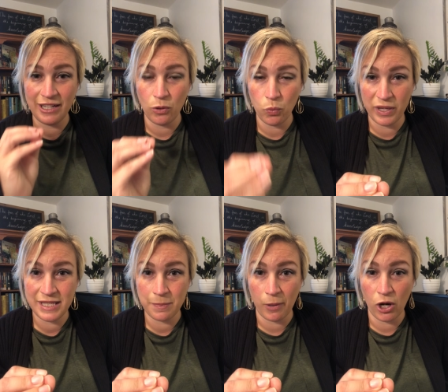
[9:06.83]
a
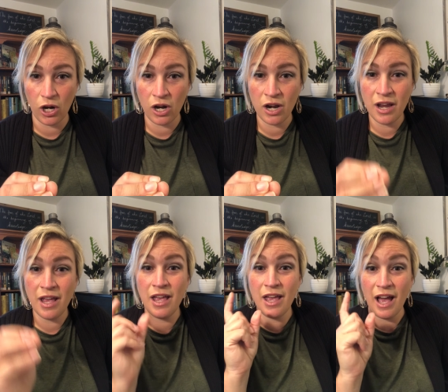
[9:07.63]
whisper,
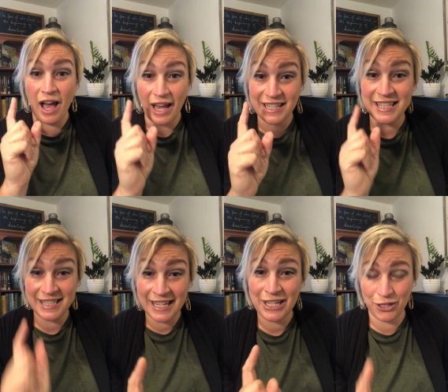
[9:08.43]
I
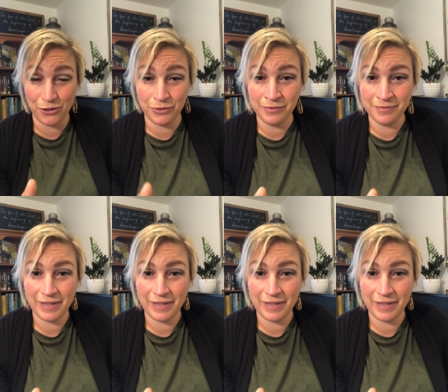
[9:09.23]
see you.